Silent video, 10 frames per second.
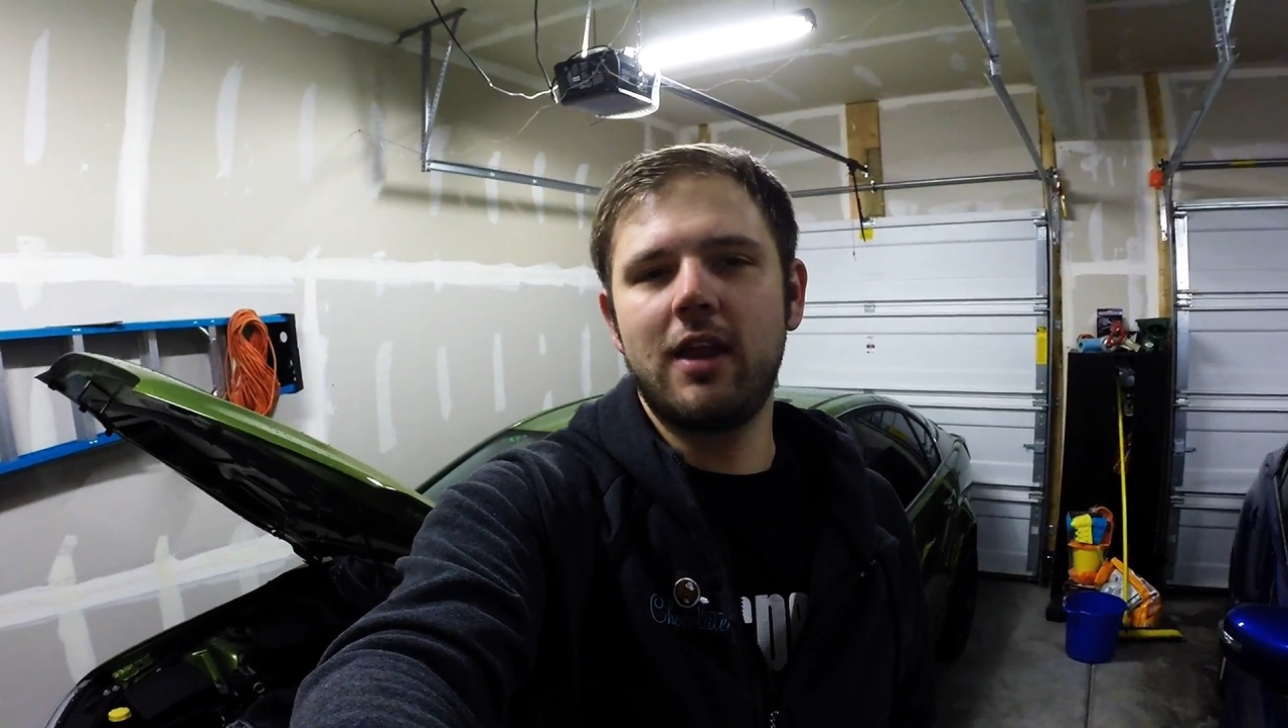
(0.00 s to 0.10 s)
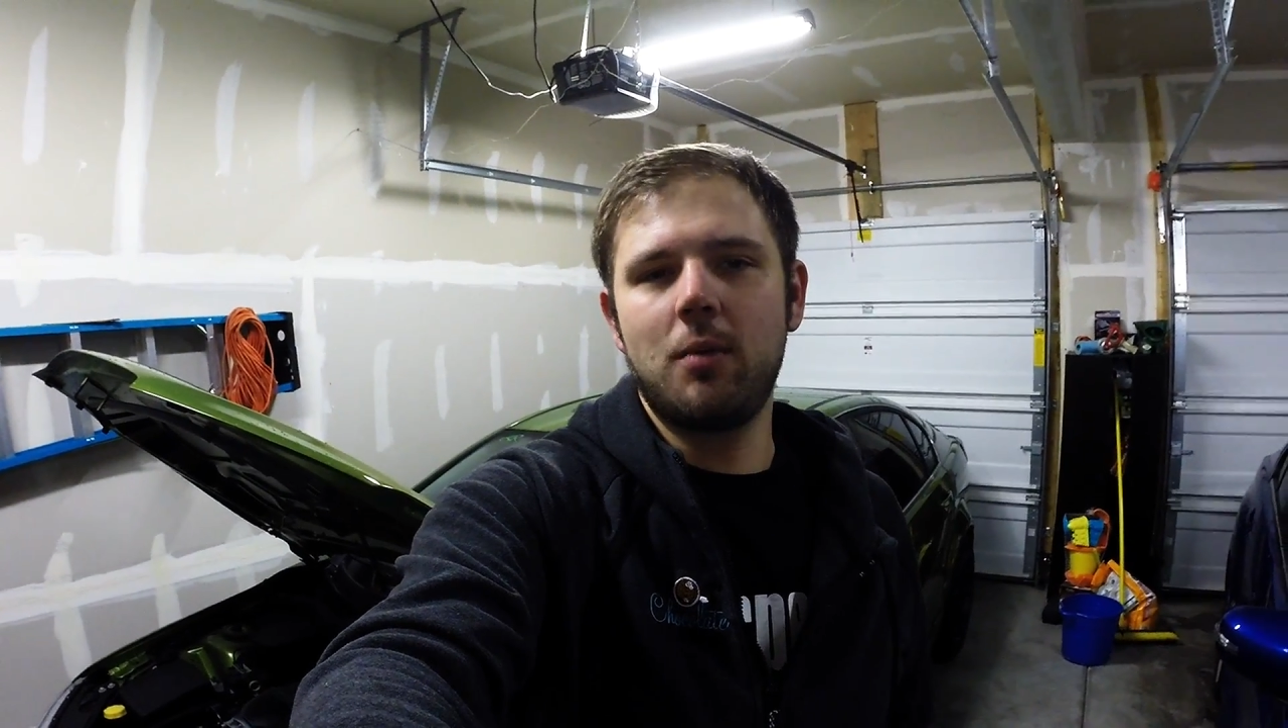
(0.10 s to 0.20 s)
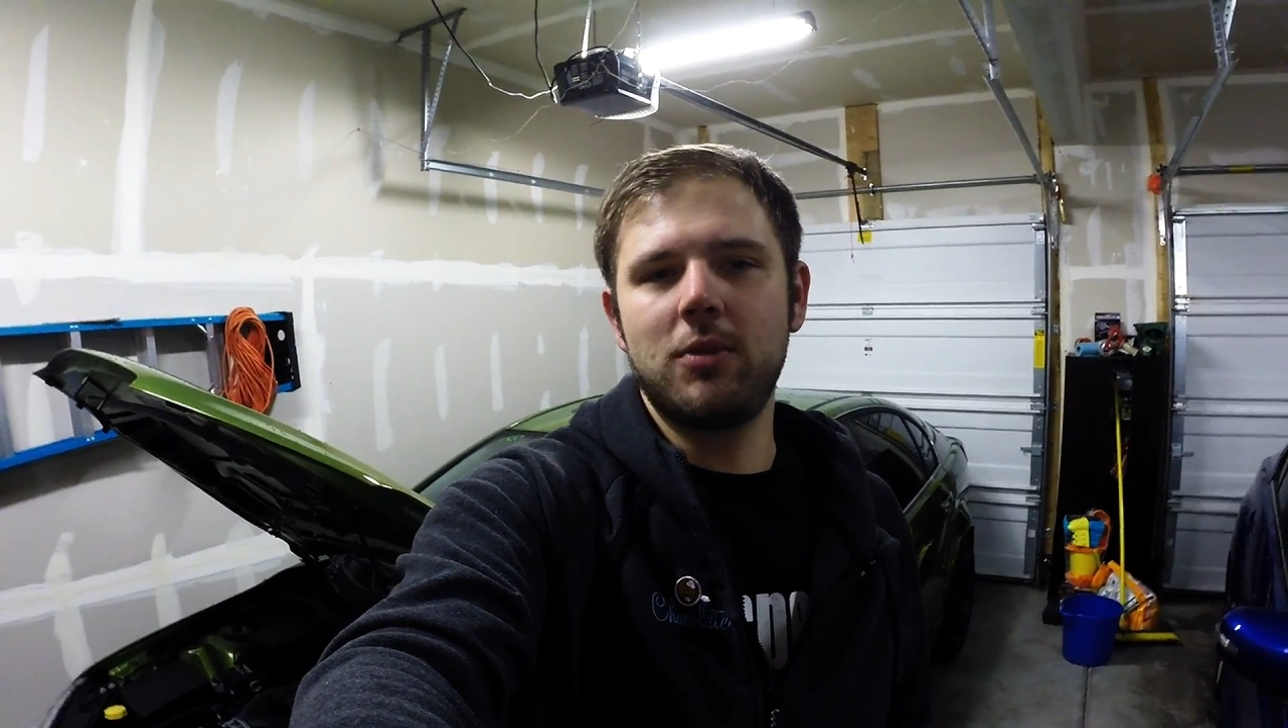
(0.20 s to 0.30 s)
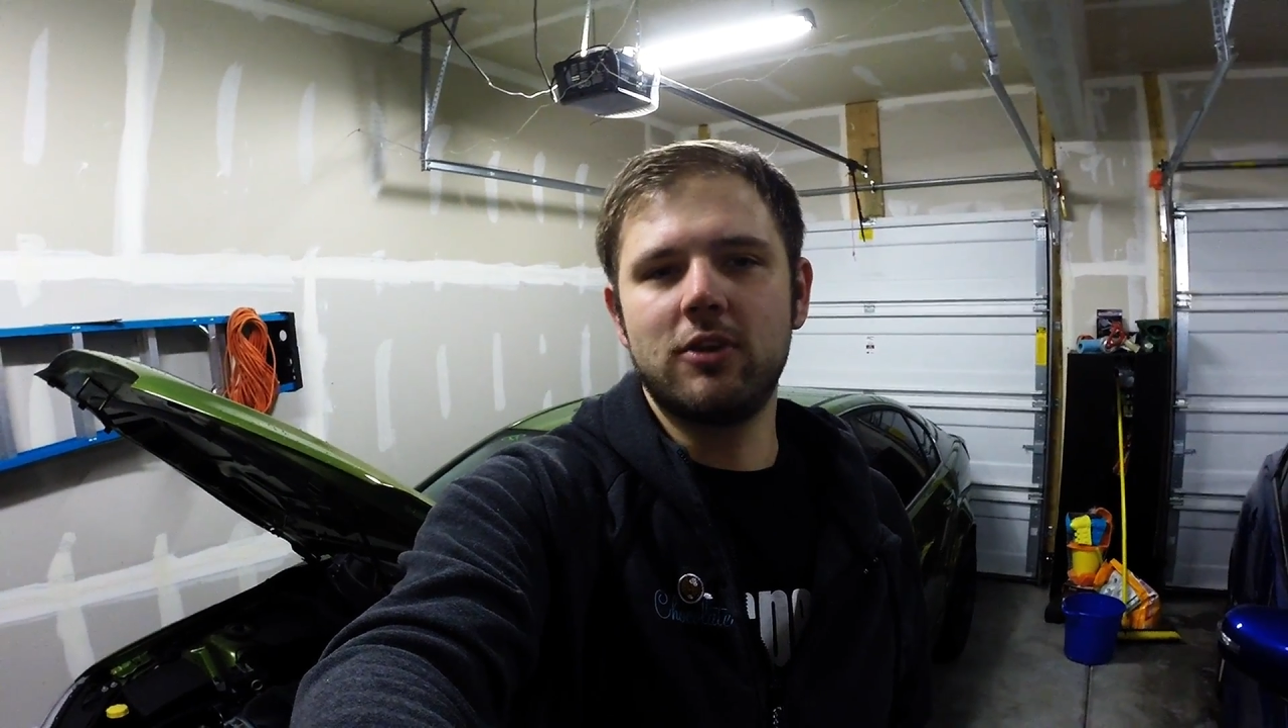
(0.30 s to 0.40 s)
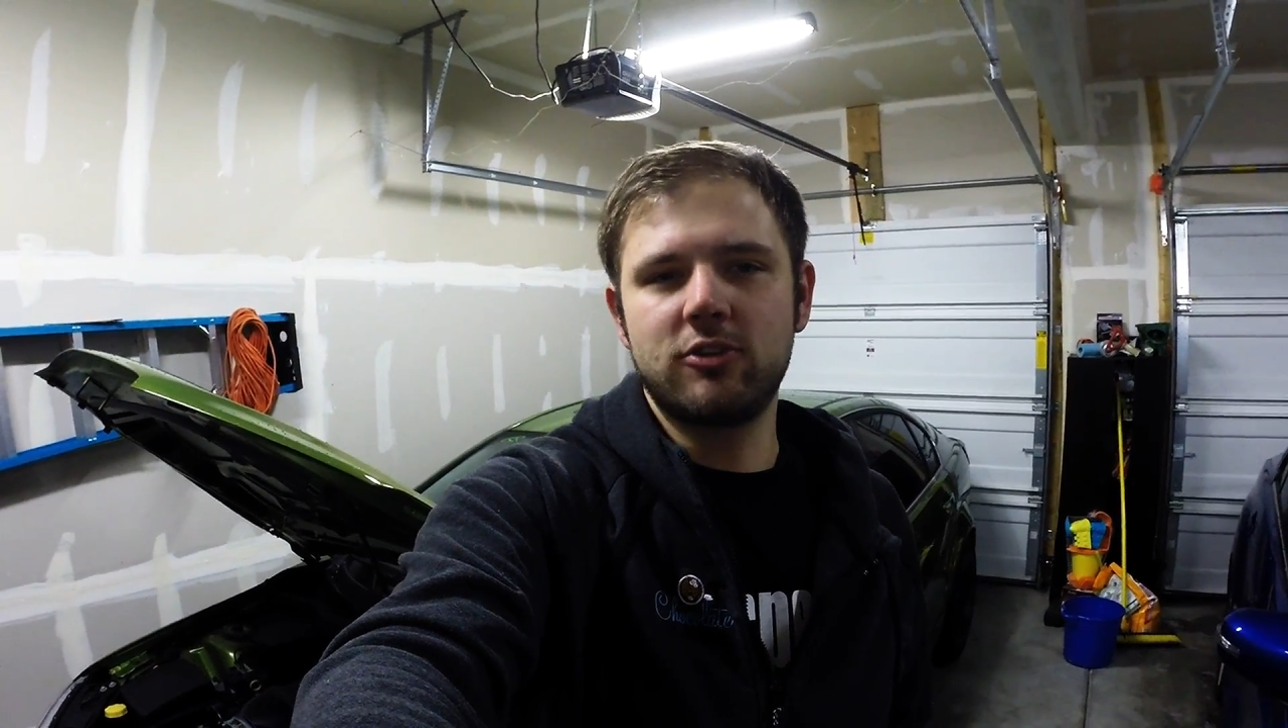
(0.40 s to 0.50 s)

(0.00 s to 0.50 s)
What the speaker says: them in the